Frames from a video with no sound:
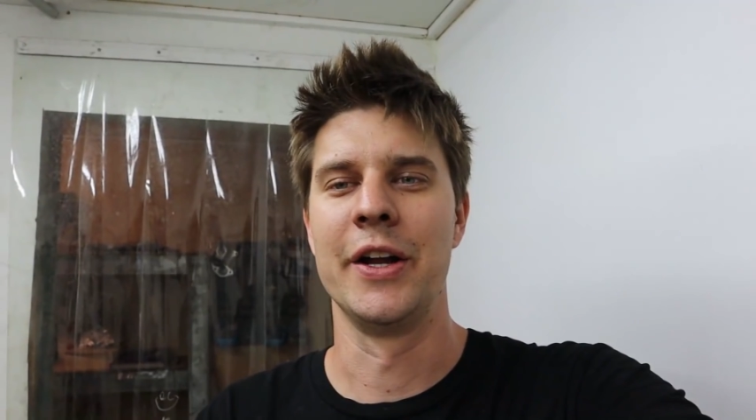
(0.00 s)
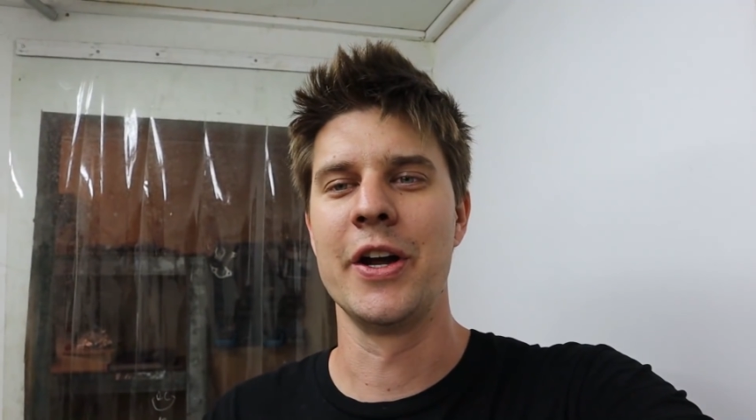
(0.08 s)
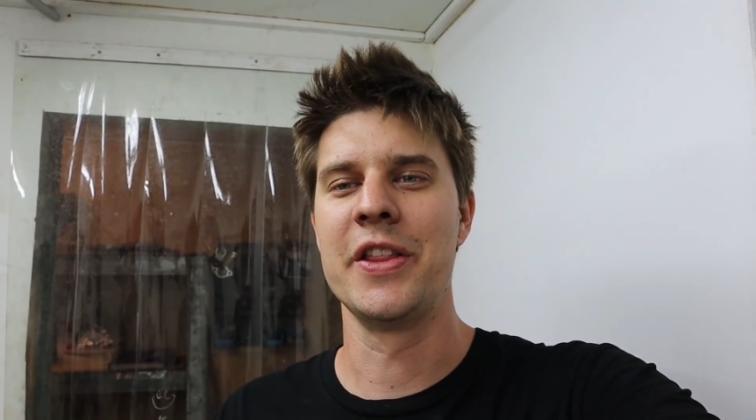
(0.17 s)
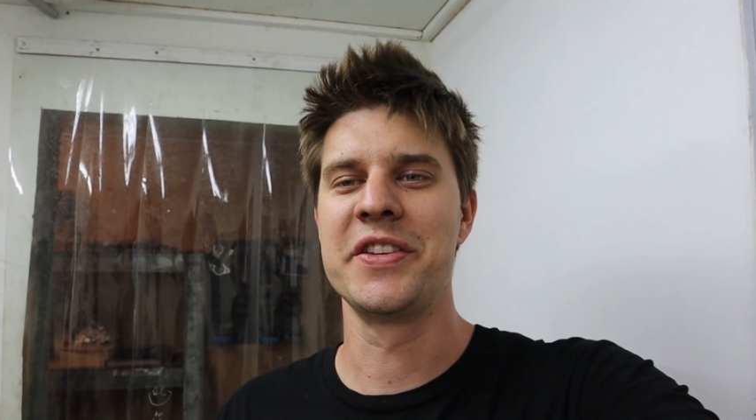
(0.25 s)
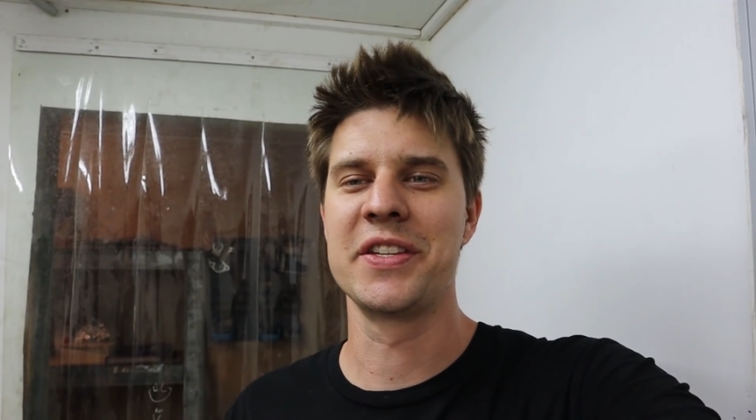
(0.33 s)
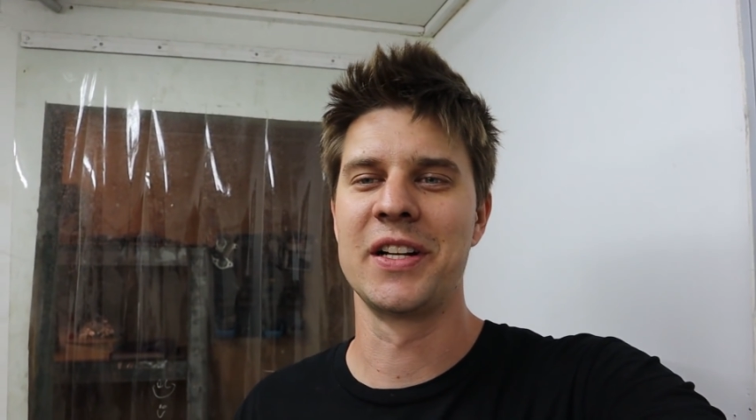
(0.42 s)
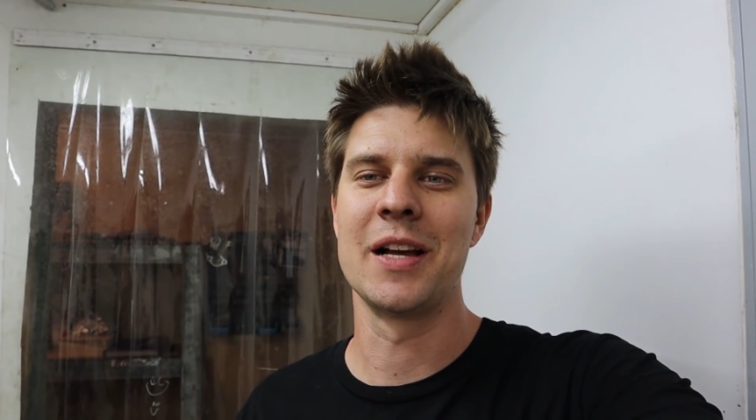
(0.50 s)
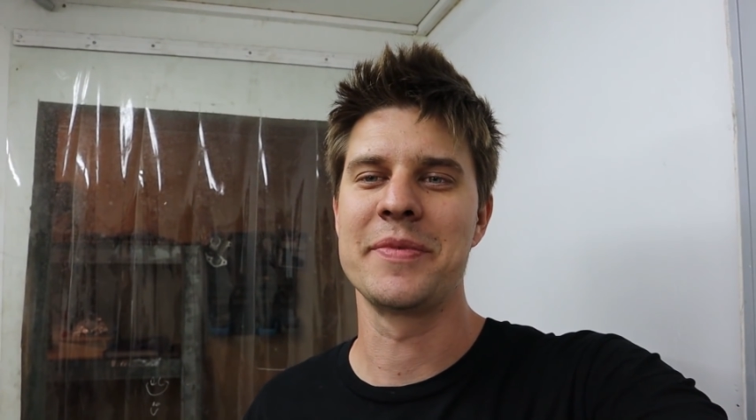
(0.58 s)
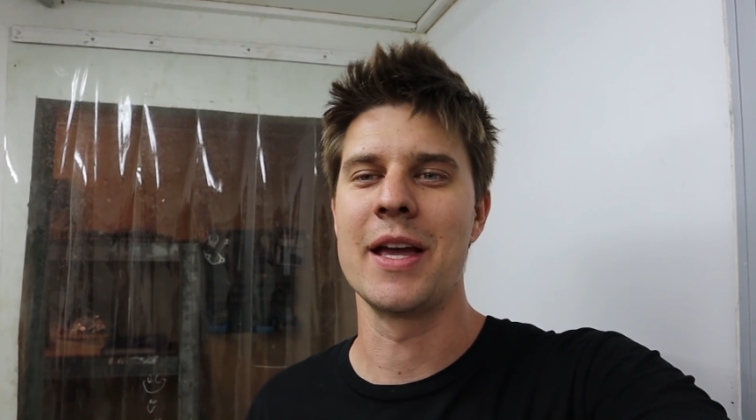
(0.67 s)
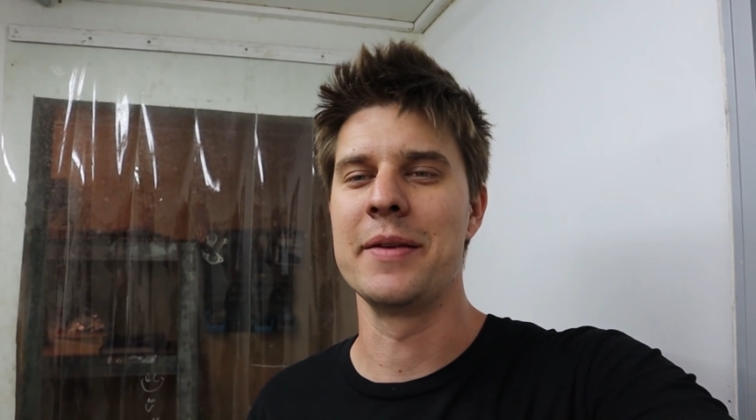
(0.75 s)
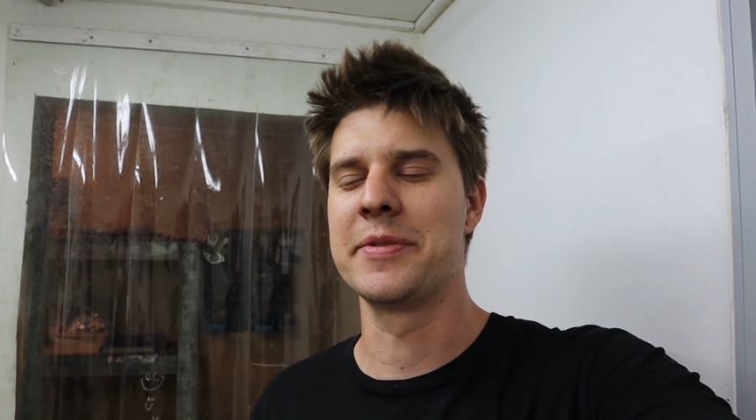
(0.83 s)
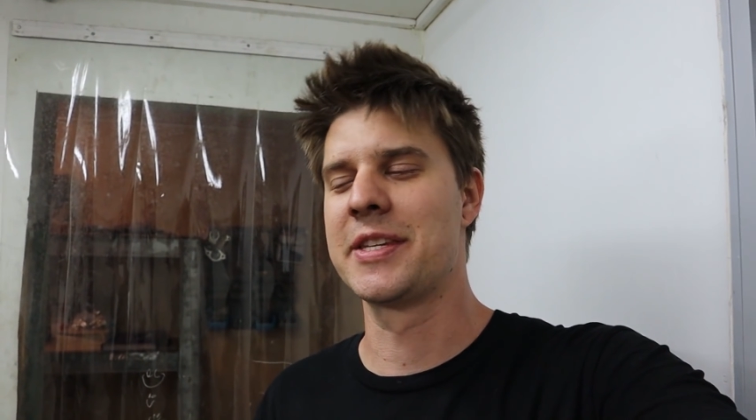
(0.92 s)
I know these little
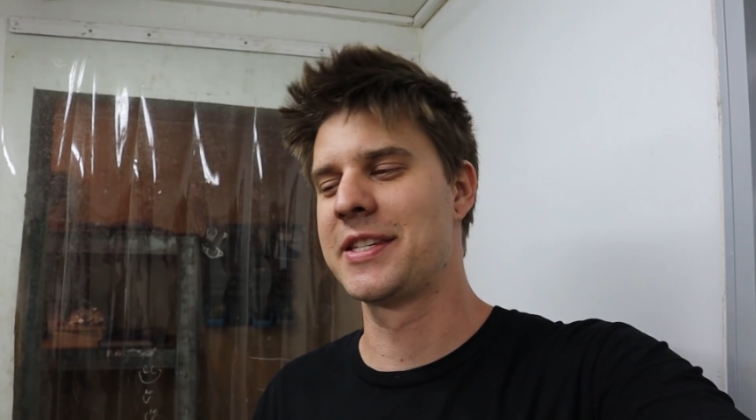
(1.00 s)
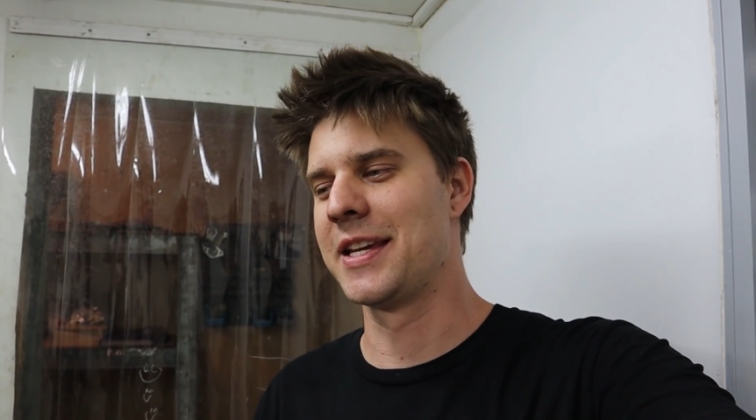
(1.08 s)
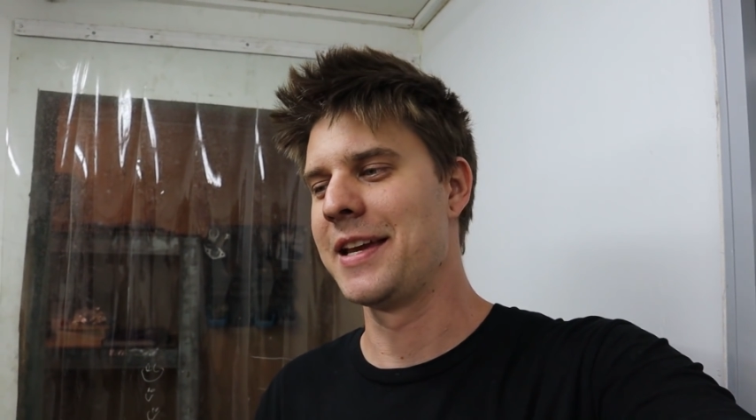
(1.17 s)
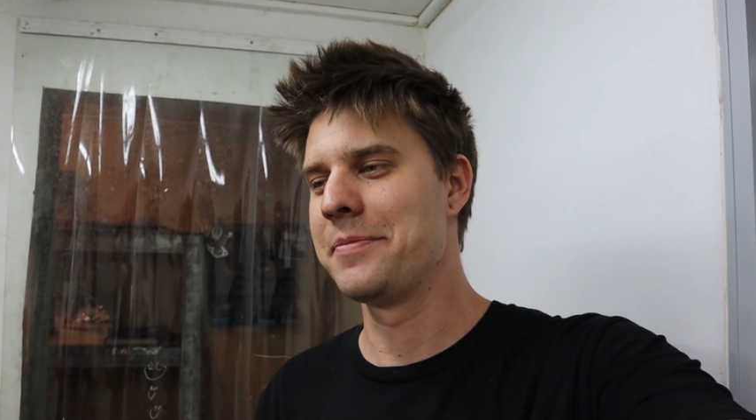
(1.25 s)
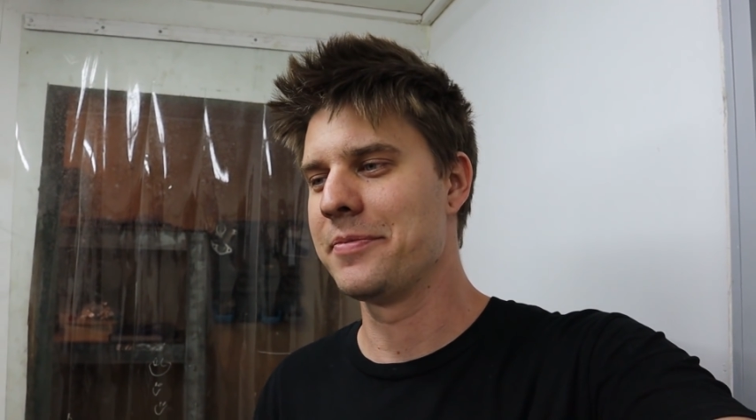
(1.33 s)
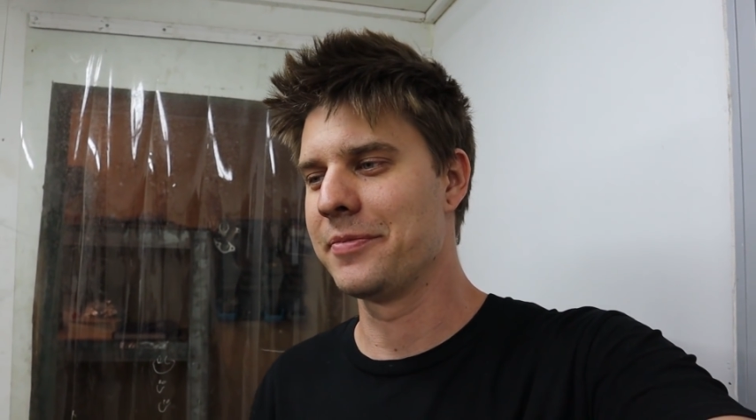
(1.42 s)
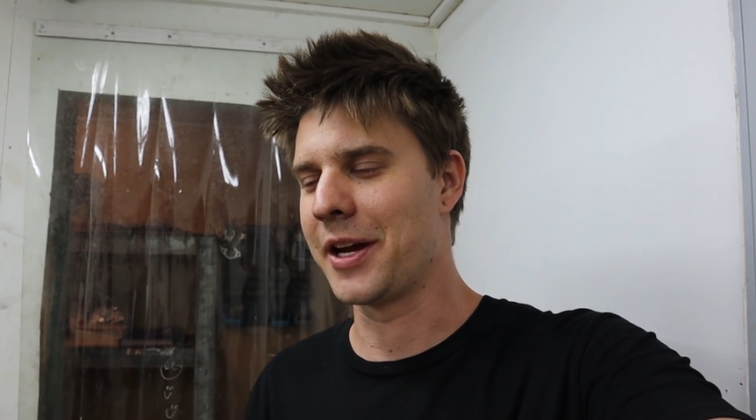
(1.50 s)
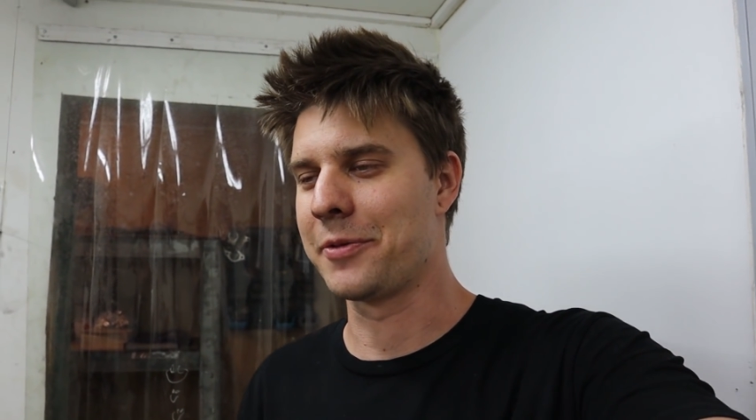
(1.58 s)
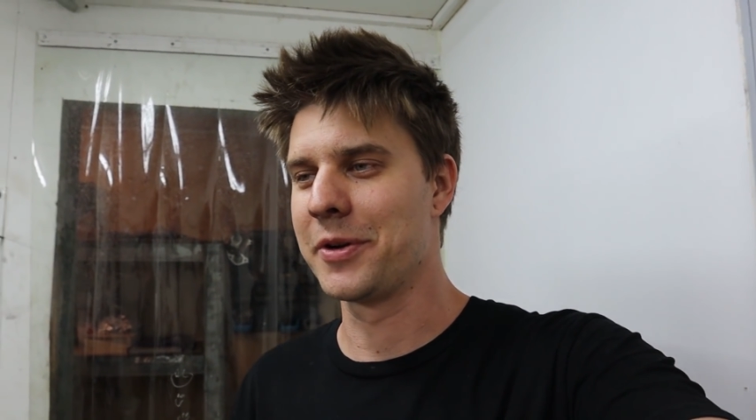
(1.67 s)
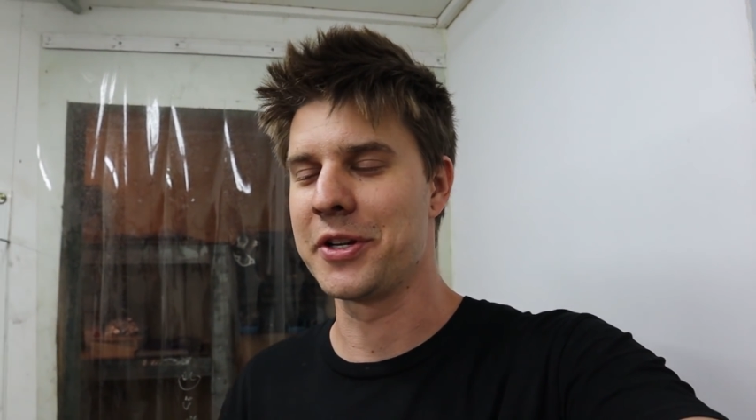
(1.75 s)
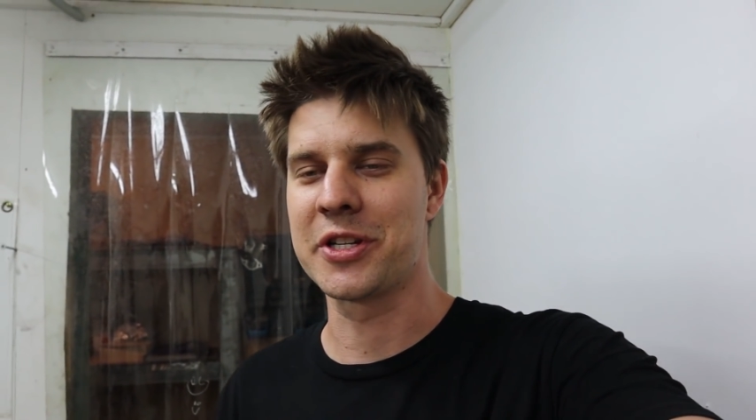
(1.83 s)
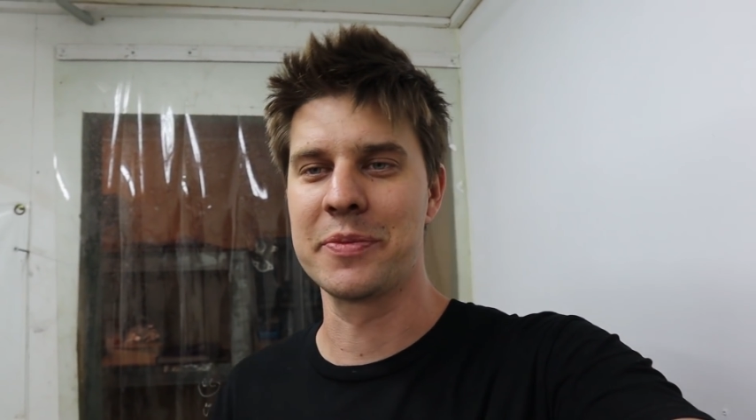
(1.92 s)
updates seem
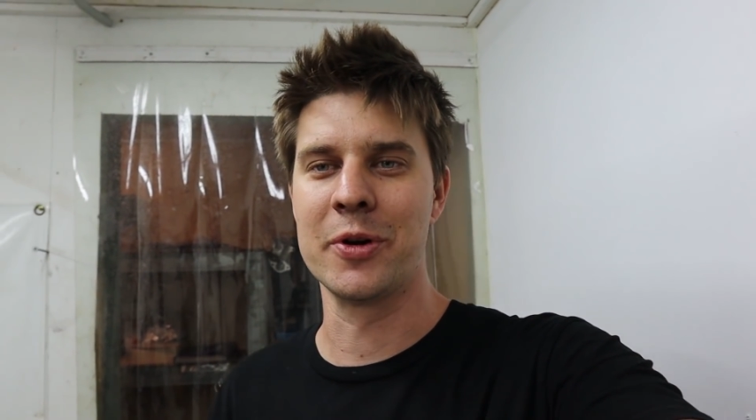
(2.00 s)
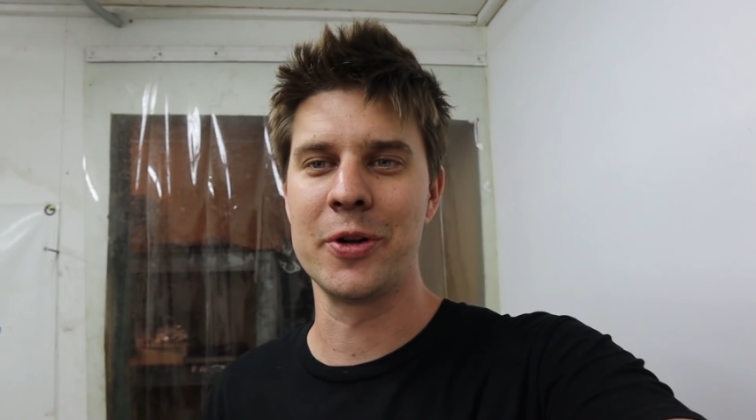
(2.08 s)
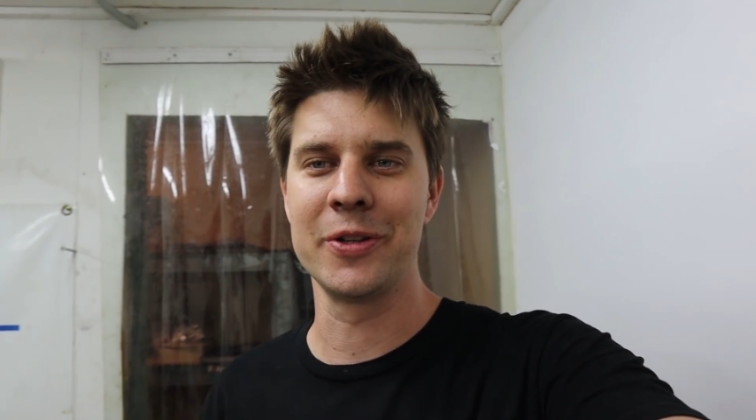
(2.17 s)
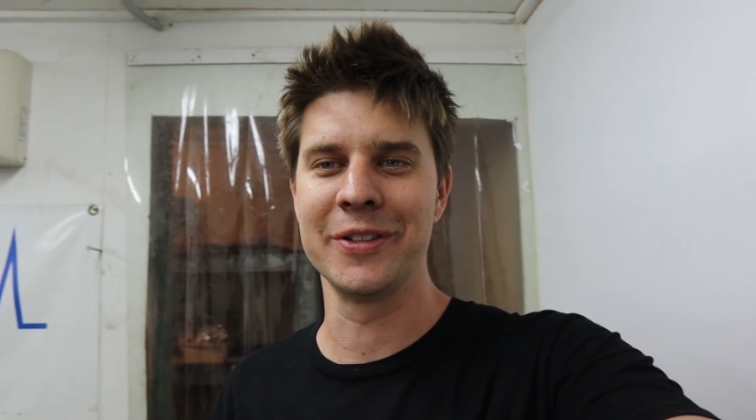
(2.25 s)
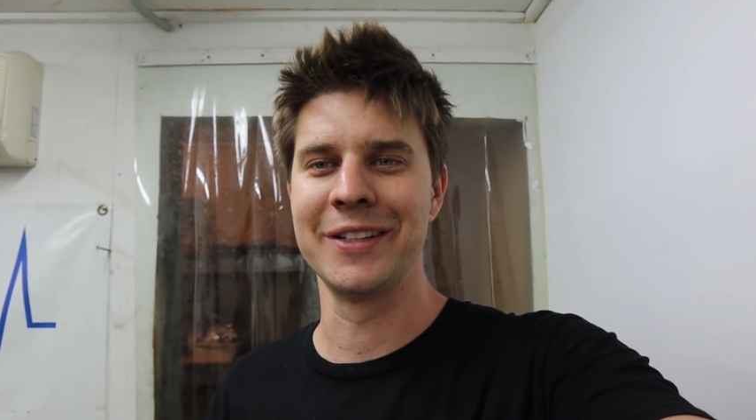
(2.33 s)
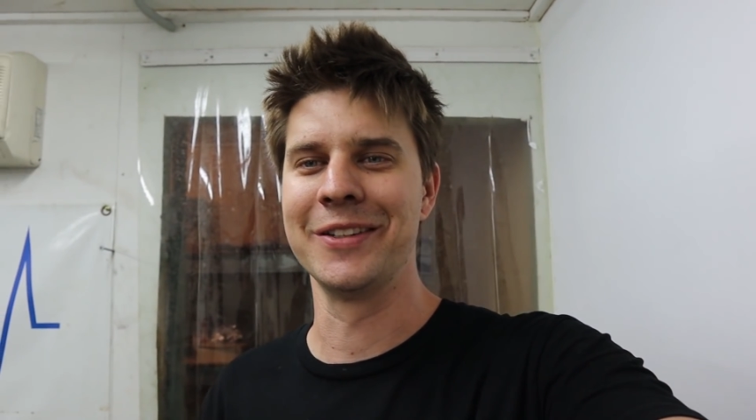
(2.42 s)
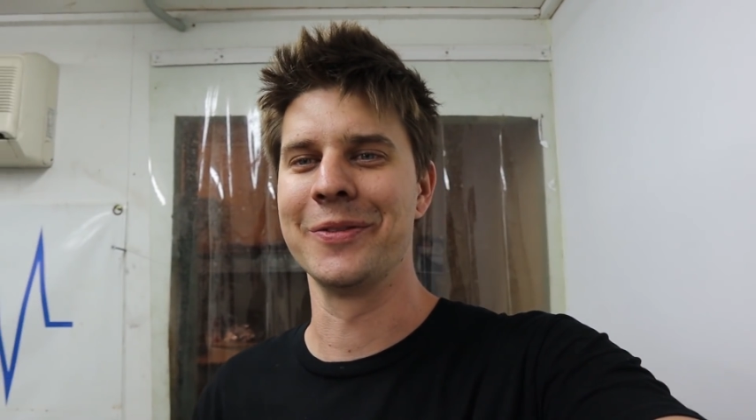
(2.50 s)
like really small and